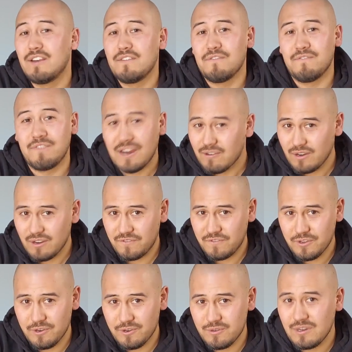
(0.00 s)
Very
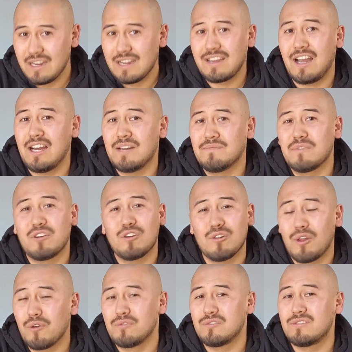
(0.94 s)
few come
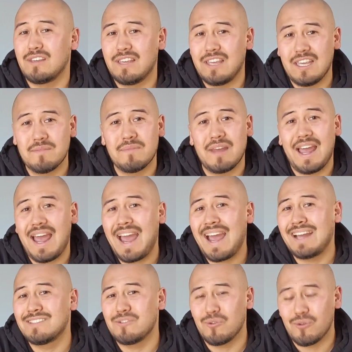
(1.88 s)
close to him
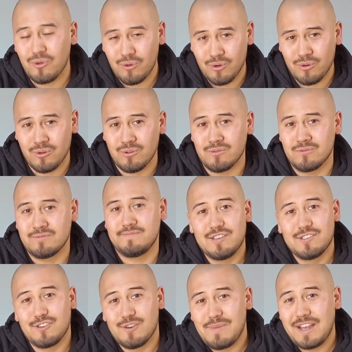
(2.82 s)
at all.
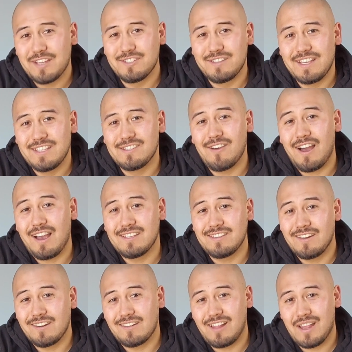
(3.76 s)
So imagine these guys
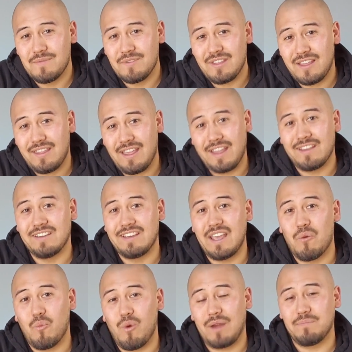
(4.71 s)
that are claiming that they can
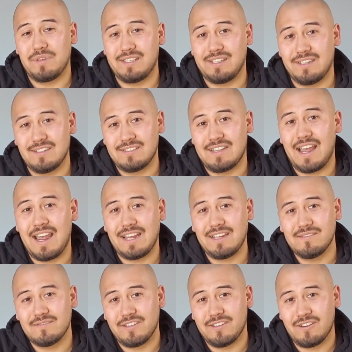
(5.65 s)
get 1% a
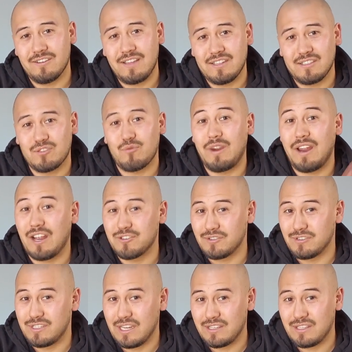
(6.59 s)
day, that's
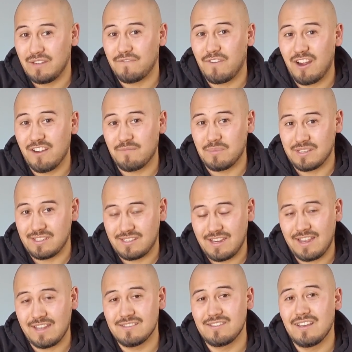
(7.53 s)

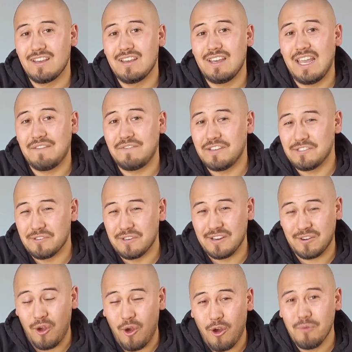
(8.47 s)
365%. If you do
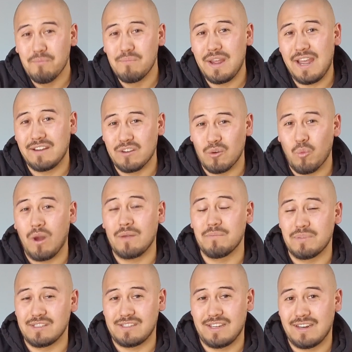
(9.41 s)
the compounded
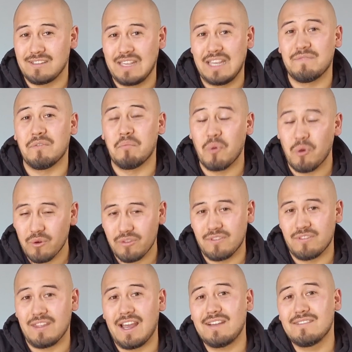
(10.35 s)
1%, it's even more
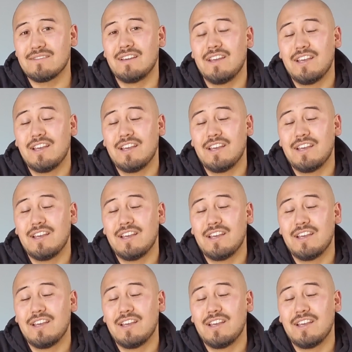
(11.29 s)
than that.